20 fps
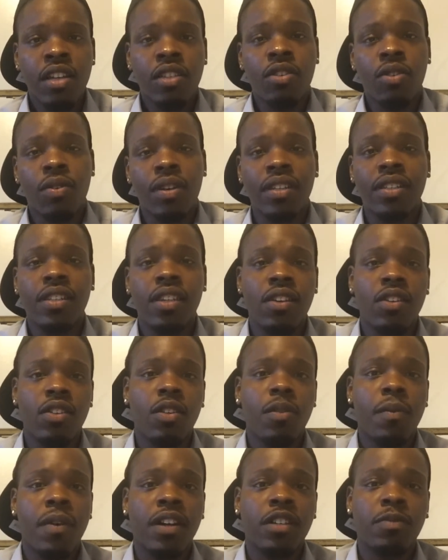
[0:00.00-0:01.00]
So continue
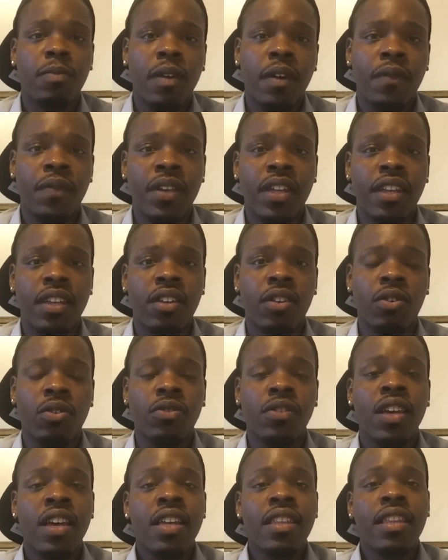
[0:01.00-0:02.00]
to watch my
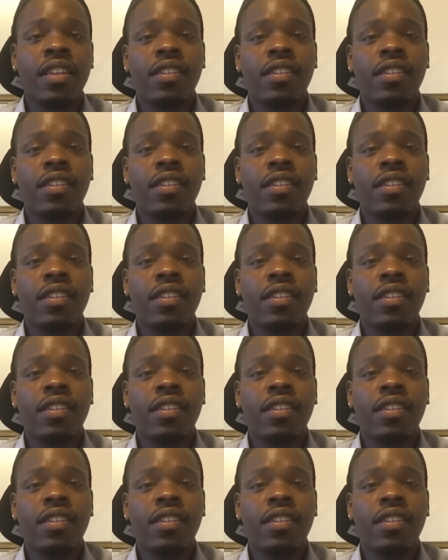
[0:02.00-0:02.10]
videos.